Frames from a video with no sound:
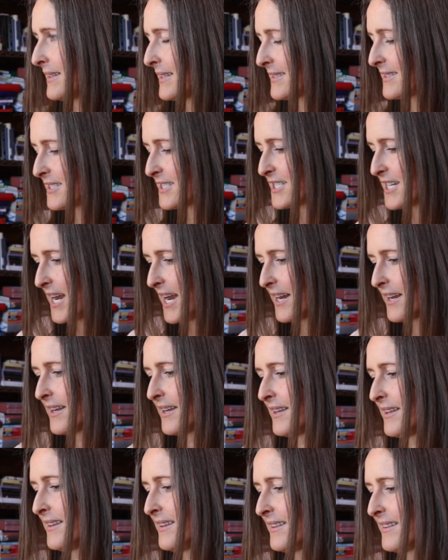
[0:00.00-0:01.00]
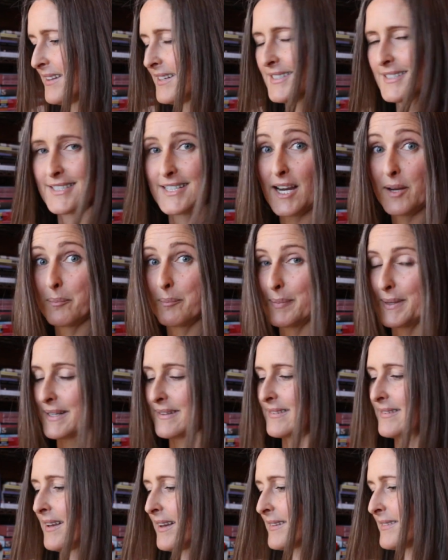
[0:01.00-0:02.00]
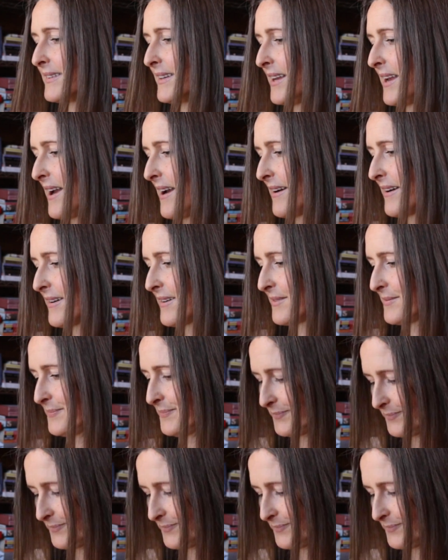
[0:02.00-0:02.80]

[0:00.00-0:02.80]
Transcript: let's check, let's check Big Sexy Hair.